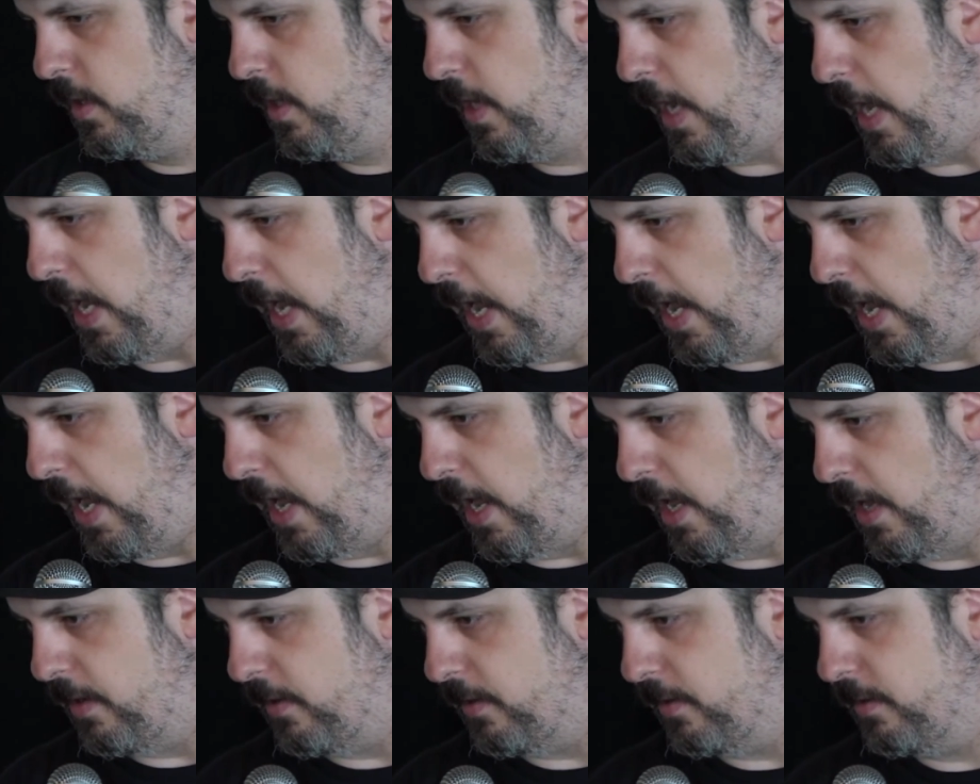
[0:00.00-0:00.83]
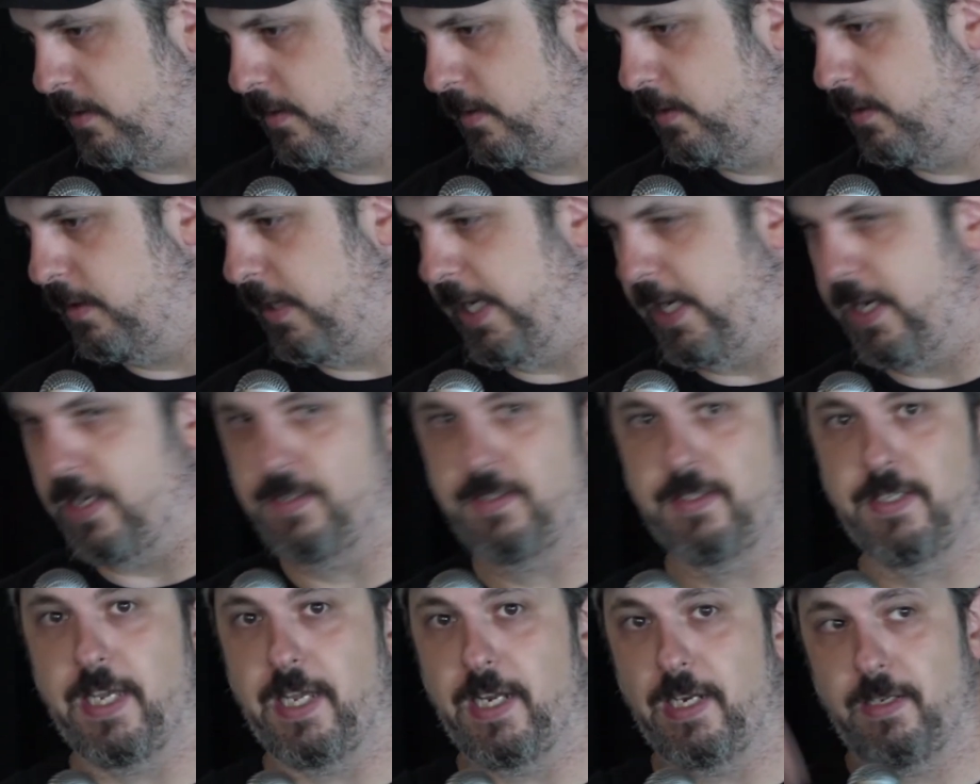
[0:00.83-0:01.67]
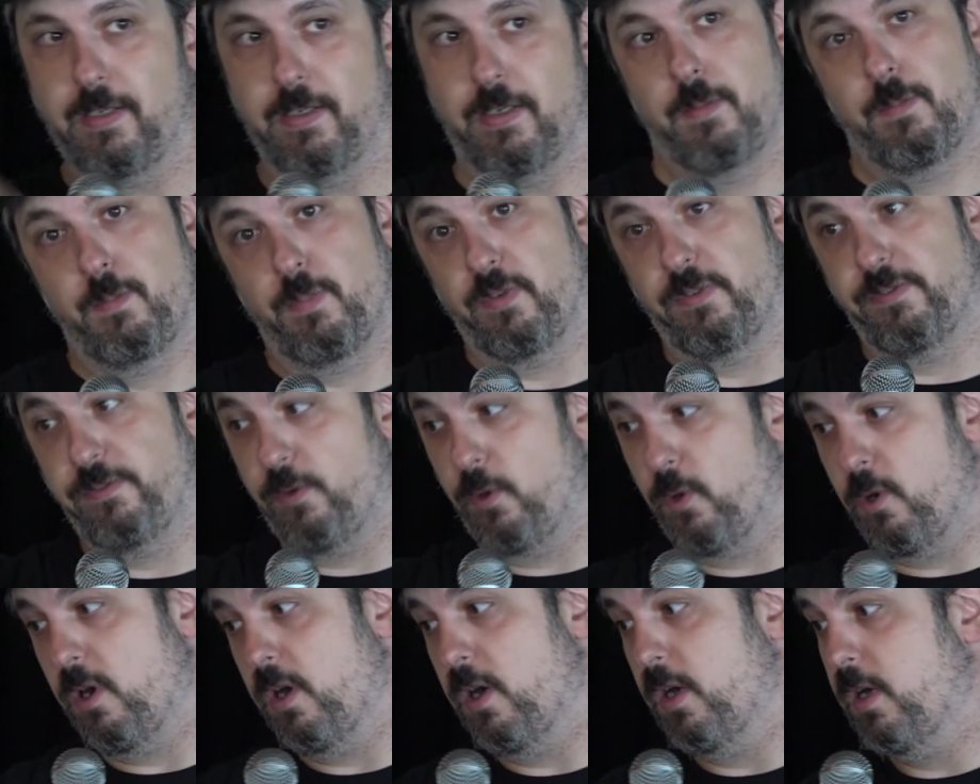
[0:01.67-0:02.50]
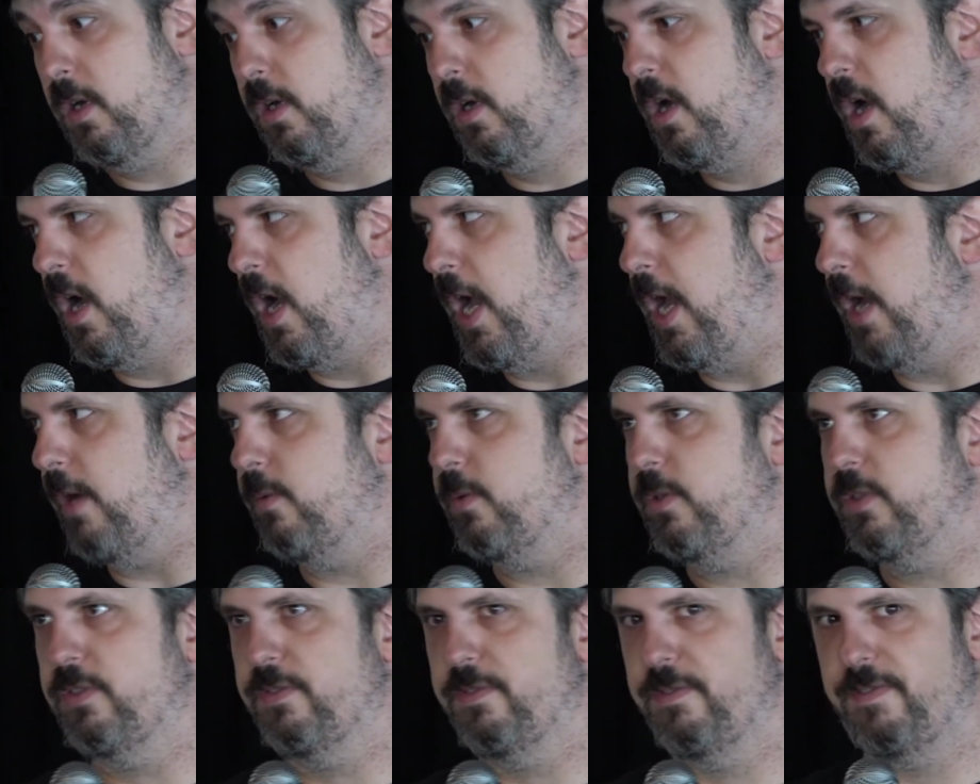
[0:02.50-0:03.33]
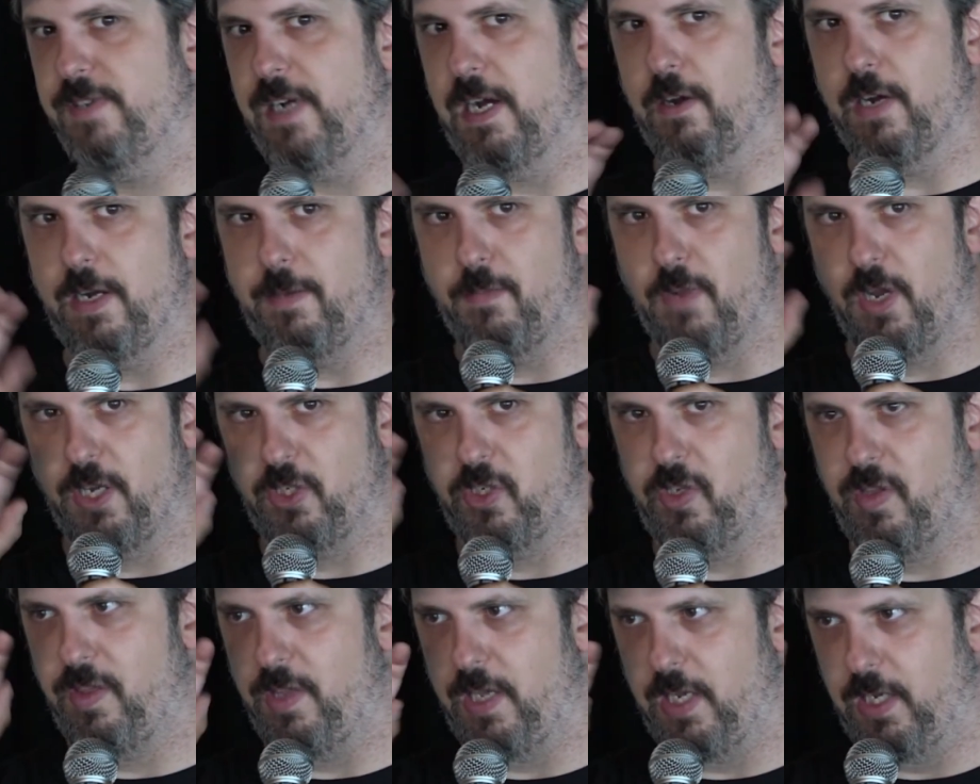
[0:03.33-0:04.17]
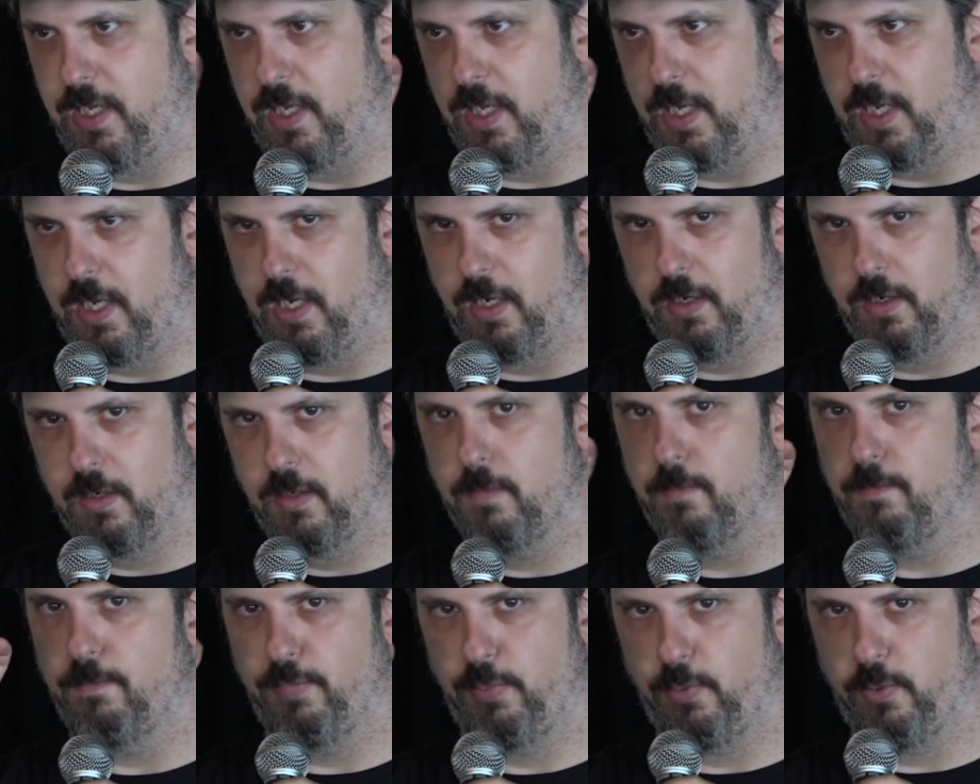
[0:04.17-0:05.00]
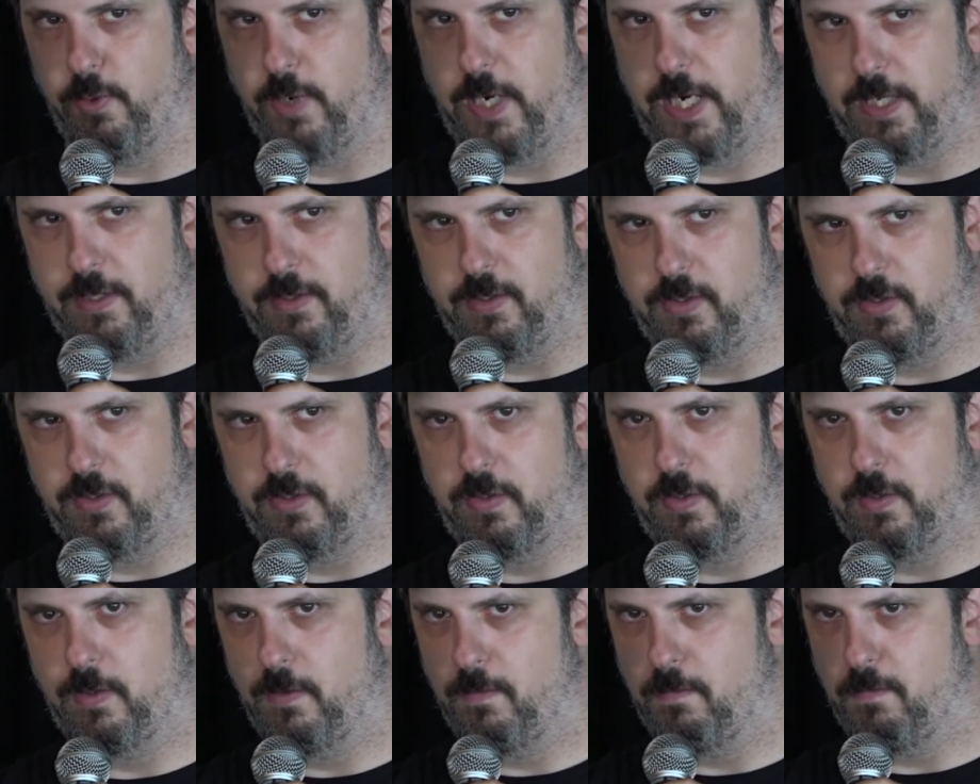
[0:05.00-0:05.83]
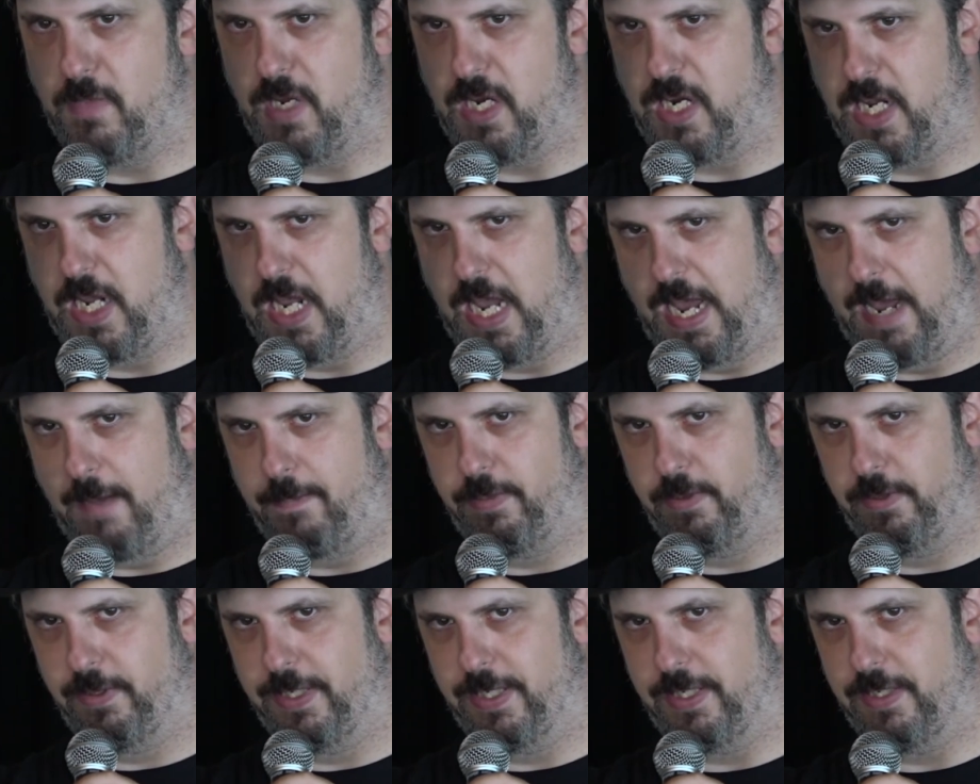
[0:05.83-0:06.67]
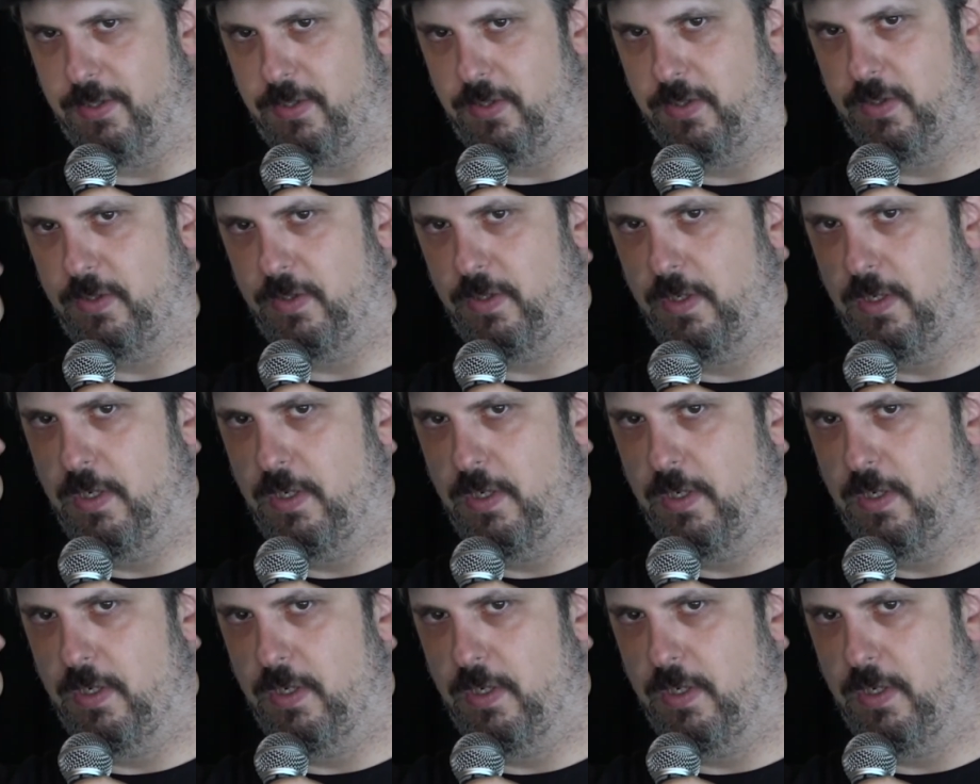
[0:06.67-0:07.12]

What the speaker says: And like I said before, I was very much thinking Prince, Minneapolis,